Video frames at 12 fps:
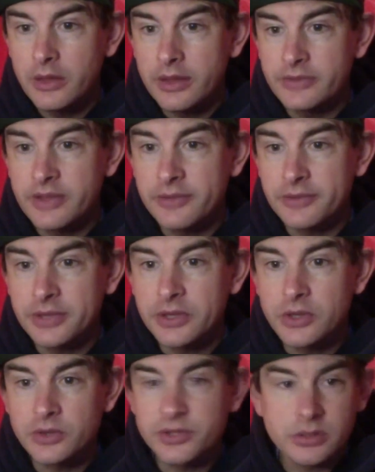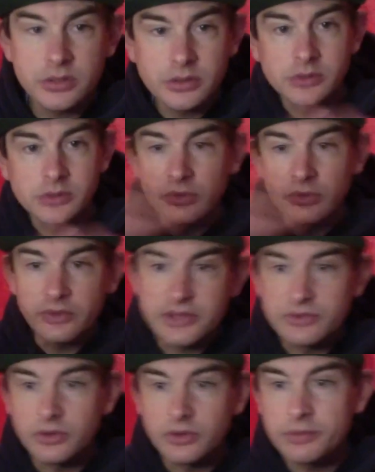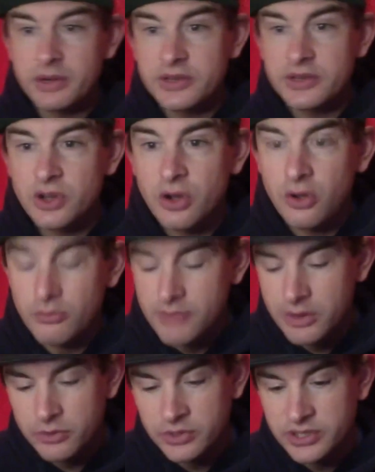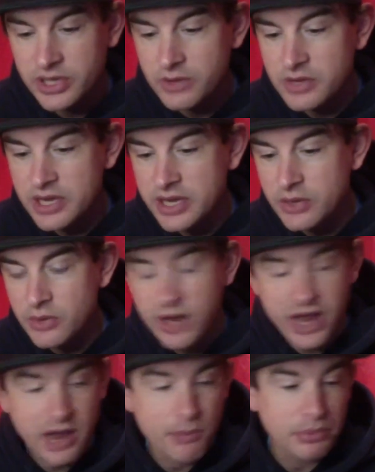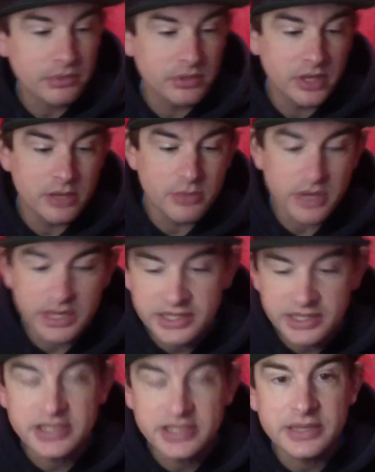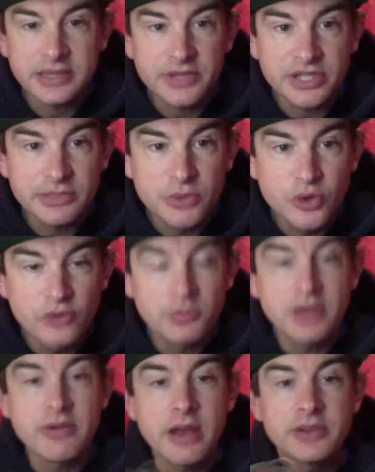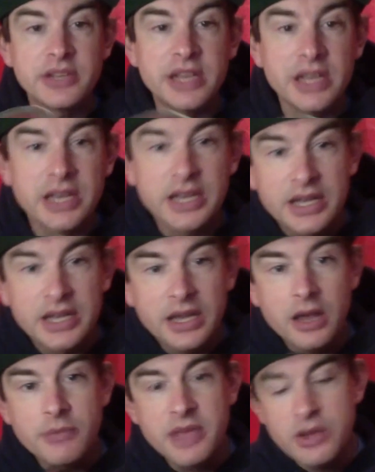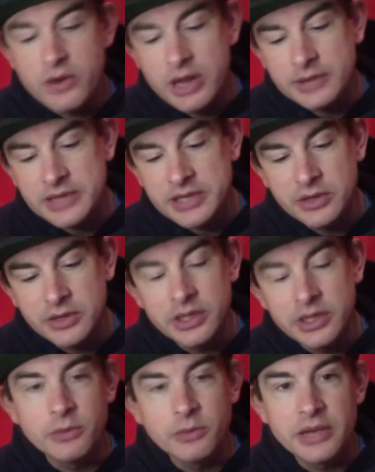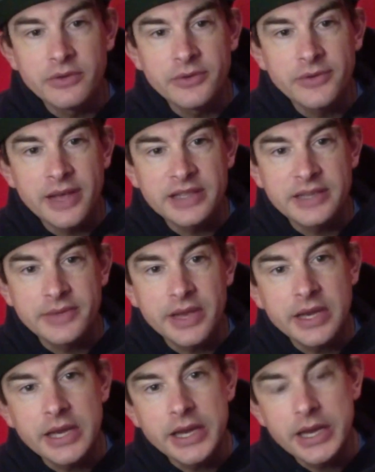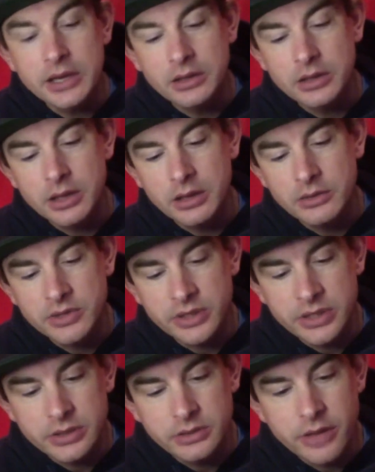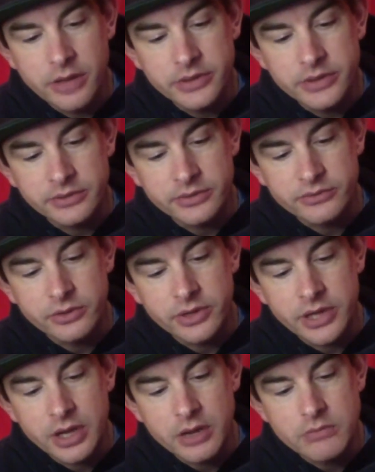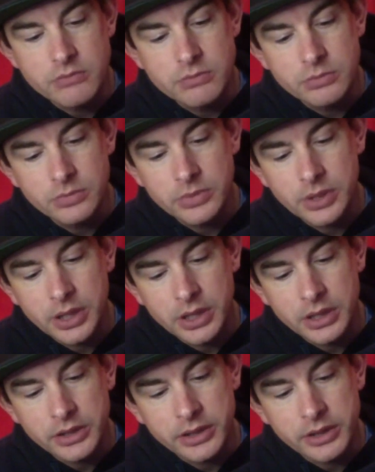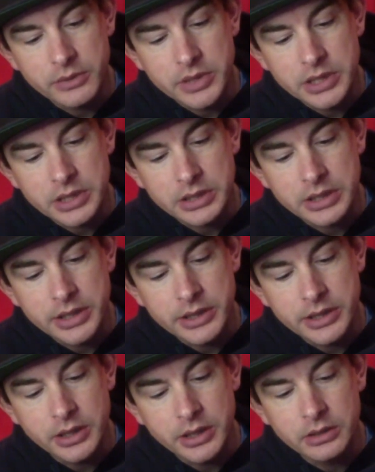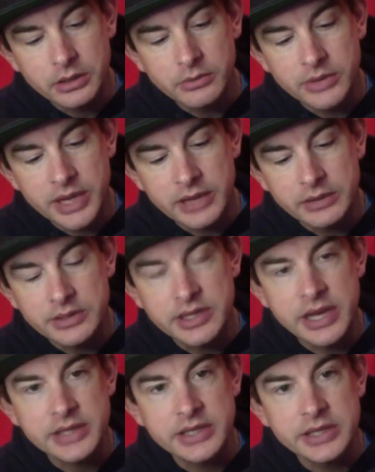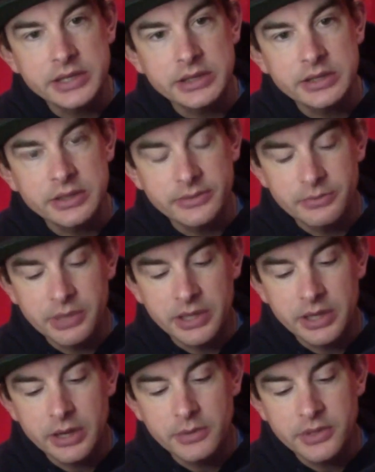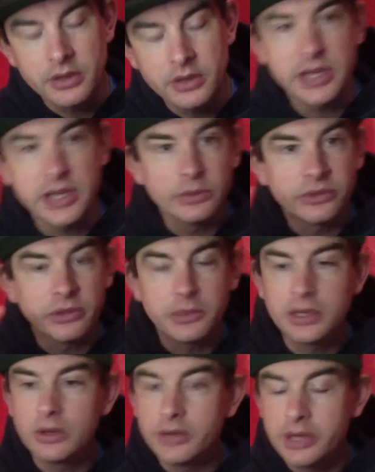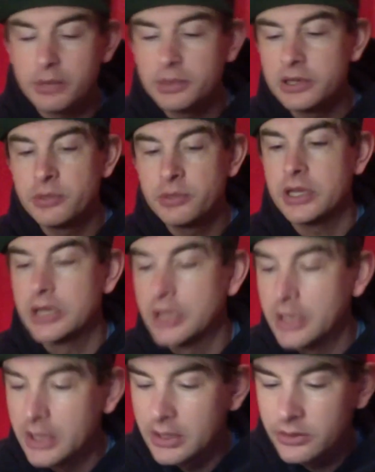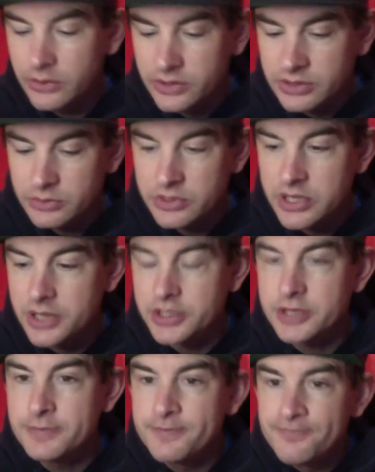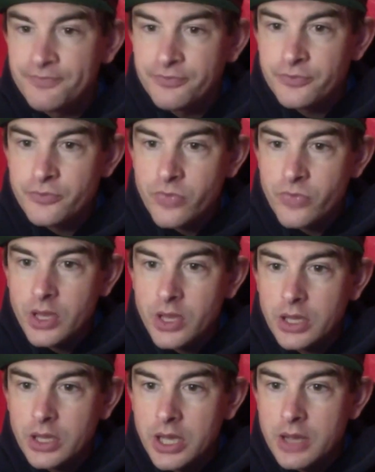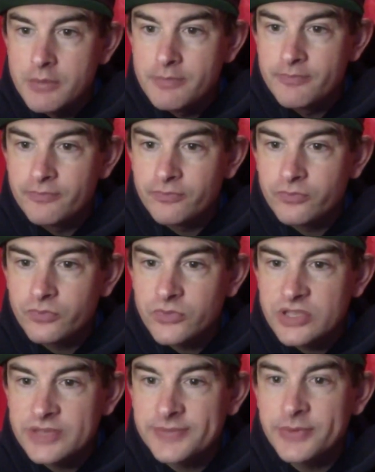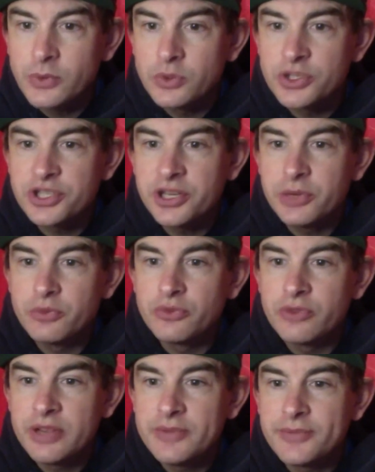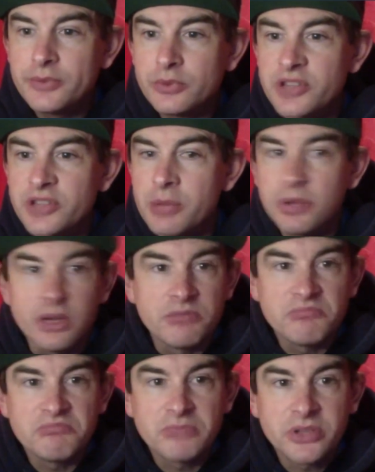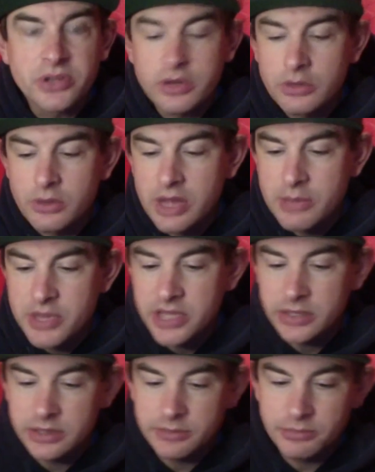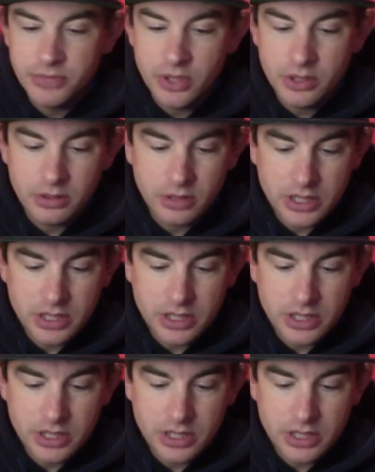They've definitely got all of this right. Apparently it's got a hot melt with toe and heel cap. I'm guessing that's this lovely smooth bit around here. The heel cap's actually got a little bit of a reflective hint in it, which I only noticed when I was riding home the other week, and when the headlights catch it. So if you're pedaling home at dark, your heel's going to be lighting up a little bit. Nice little touch. It says force shield reinforced upper. I don't know what that means, but